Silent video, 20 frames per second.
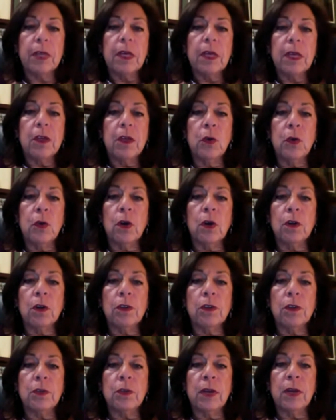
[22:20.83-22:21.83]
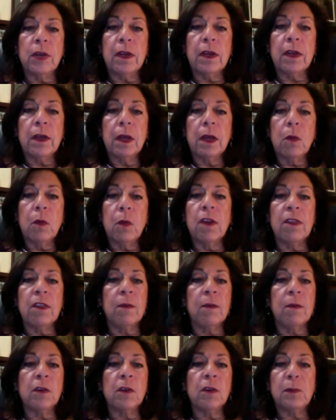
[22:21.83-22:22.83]
you're doing one of the
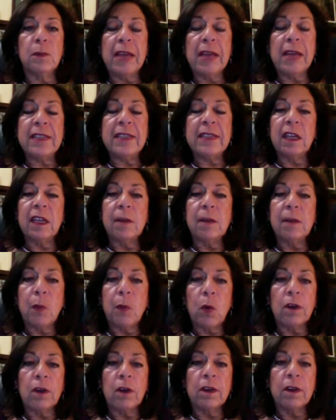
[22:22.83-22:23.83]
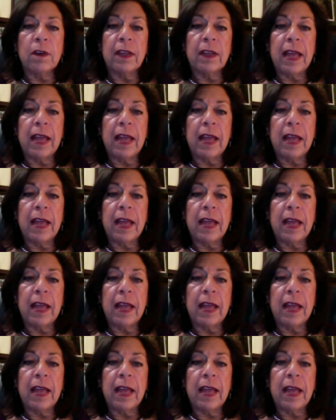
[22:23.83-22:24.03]
most basic and important.